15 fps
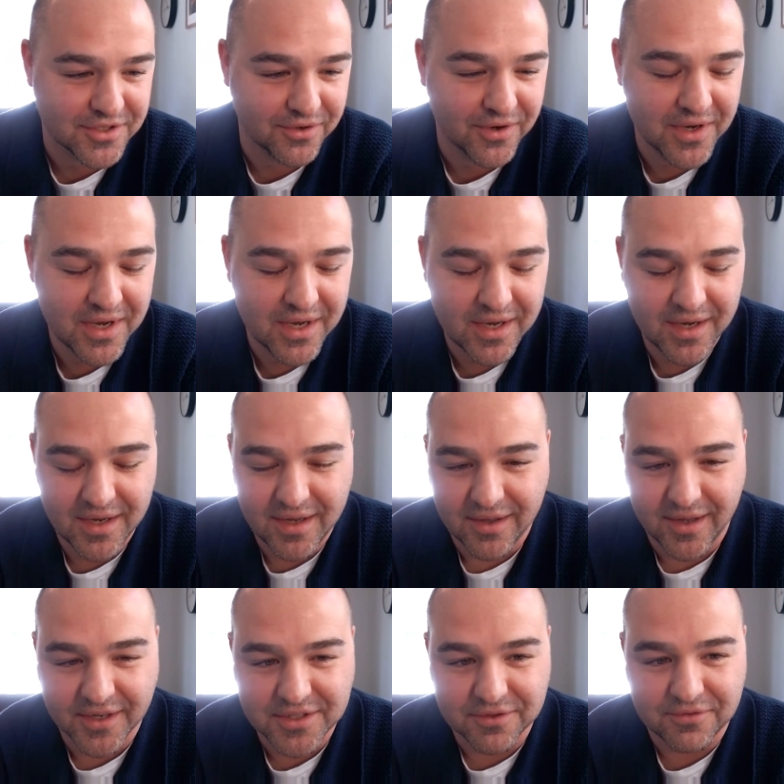So
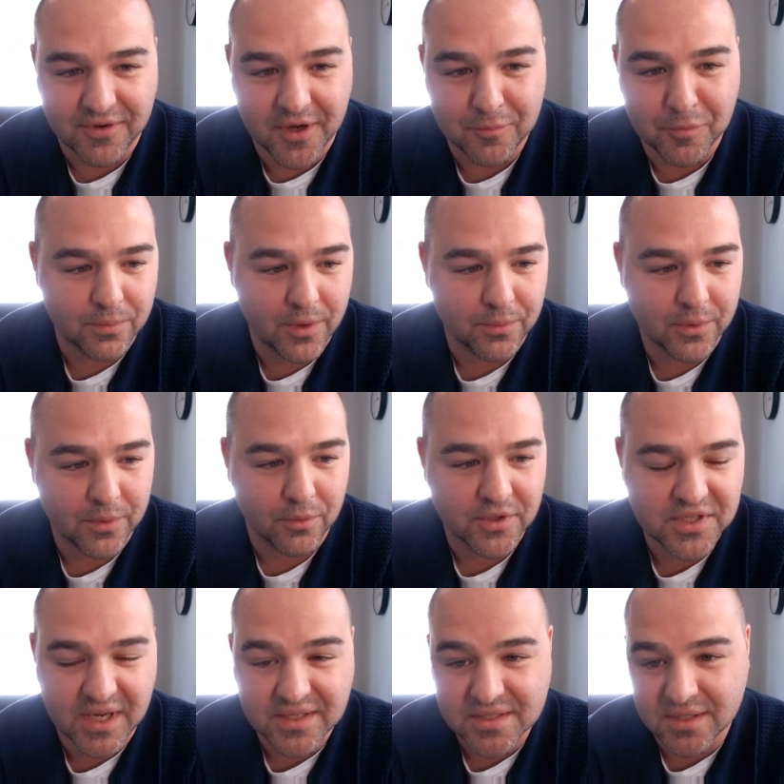lots of fun. What we were
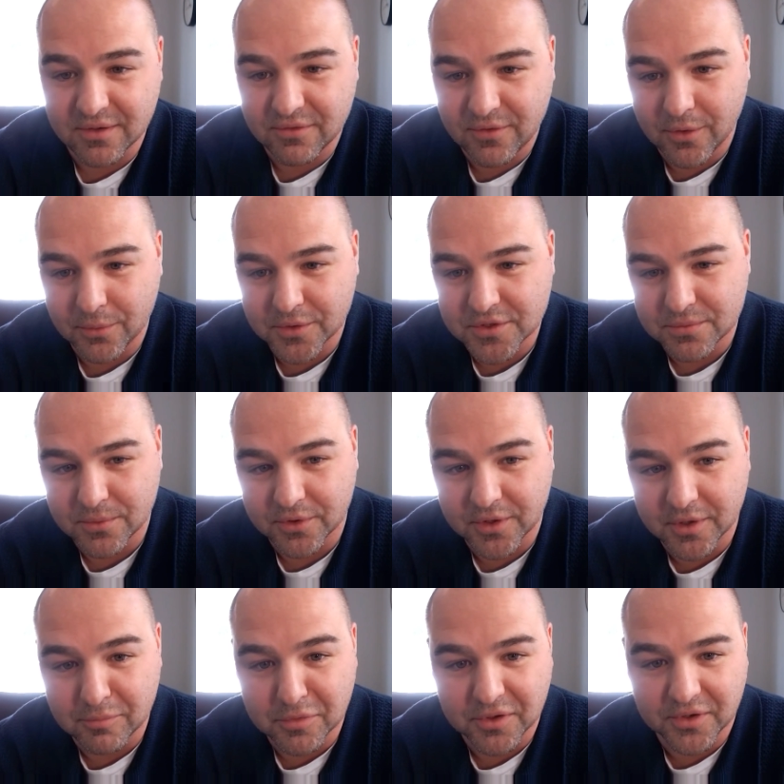testing for was
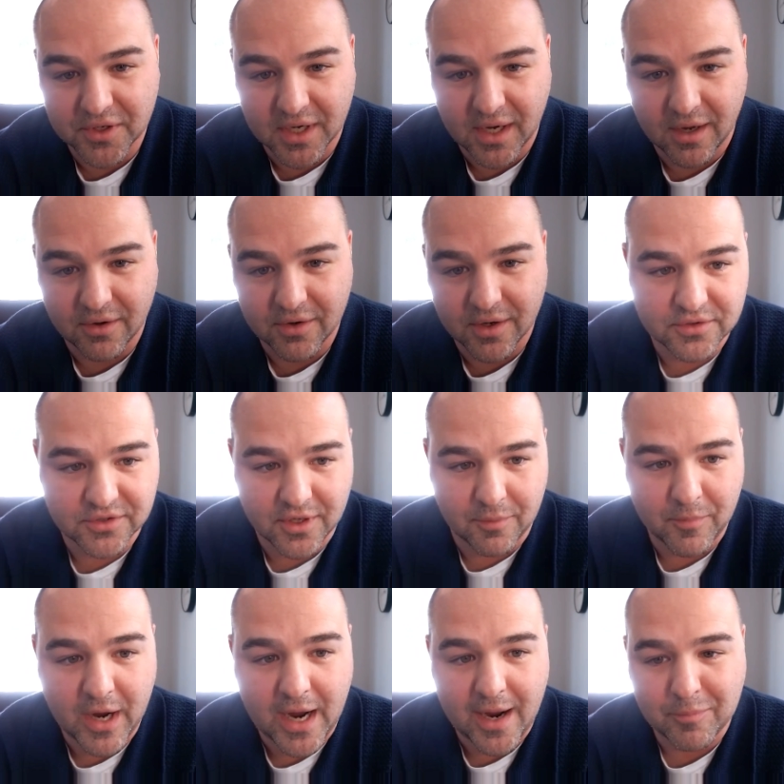really building out
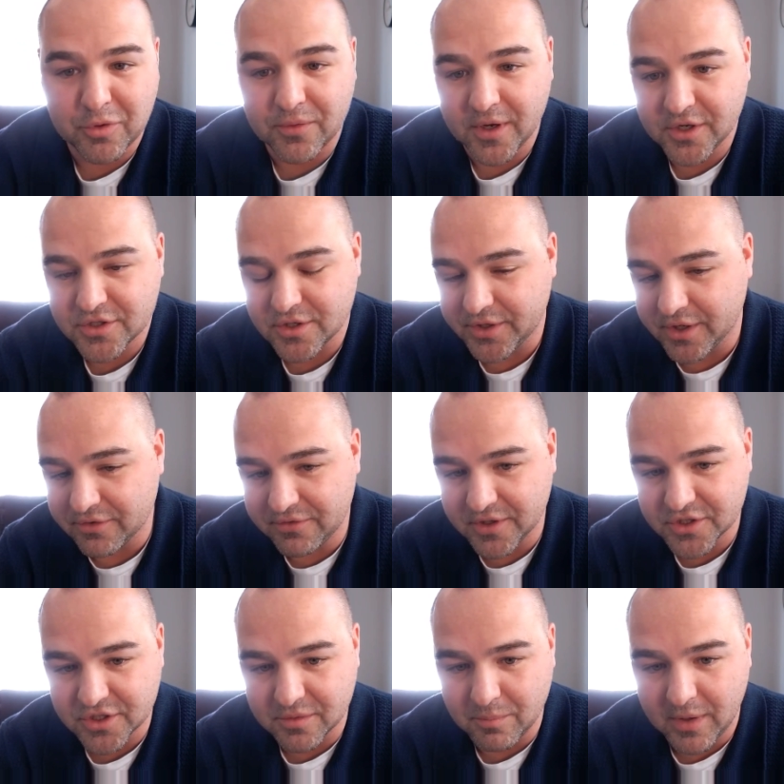some operationally
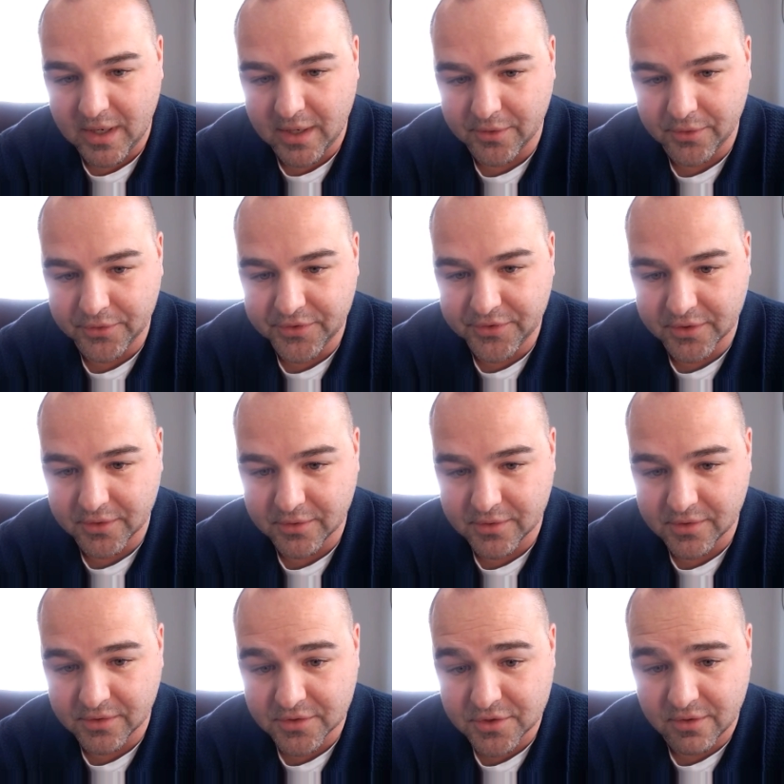efficient model to
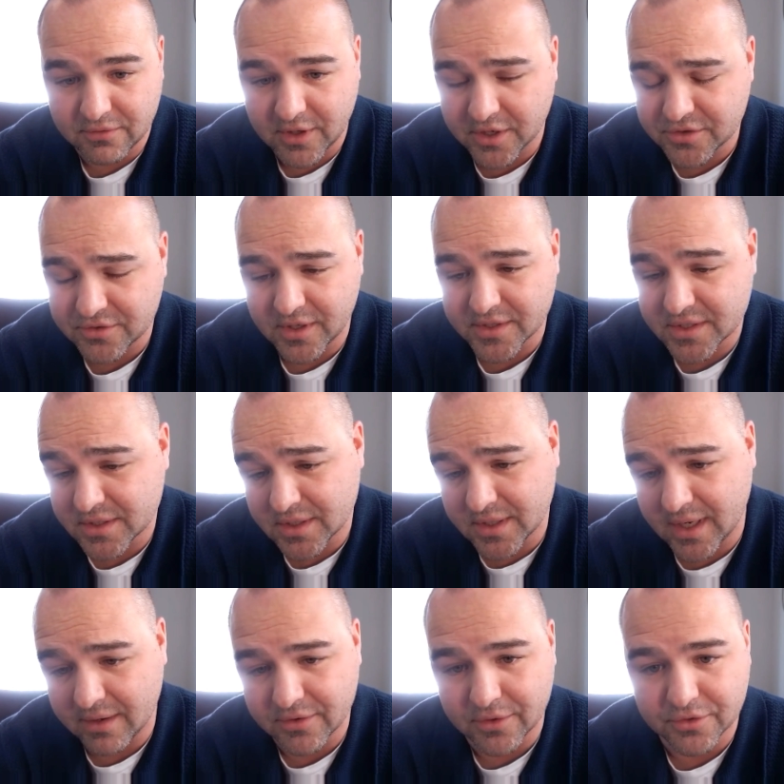serve restaurants that didn't
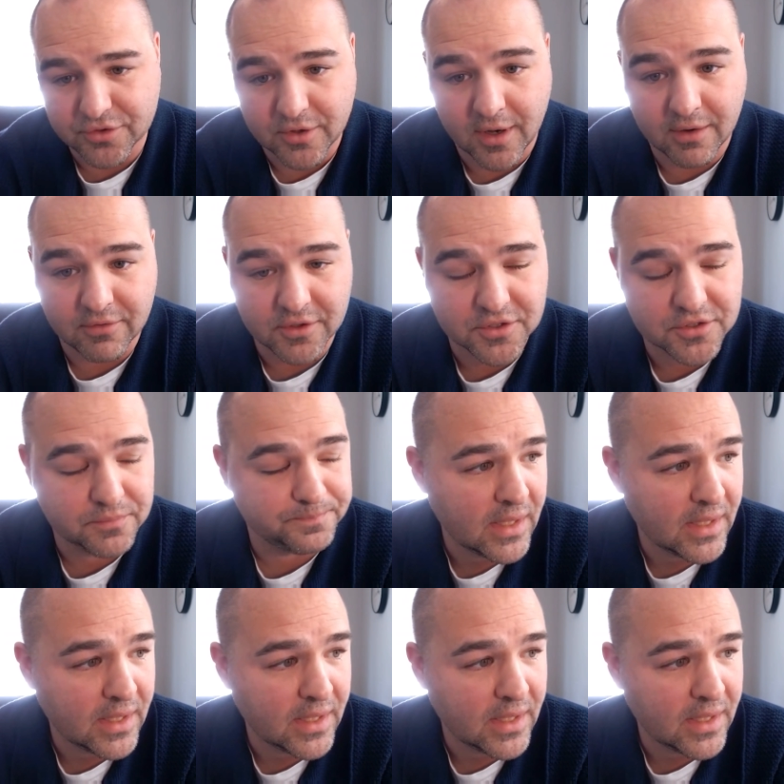have their own drivers.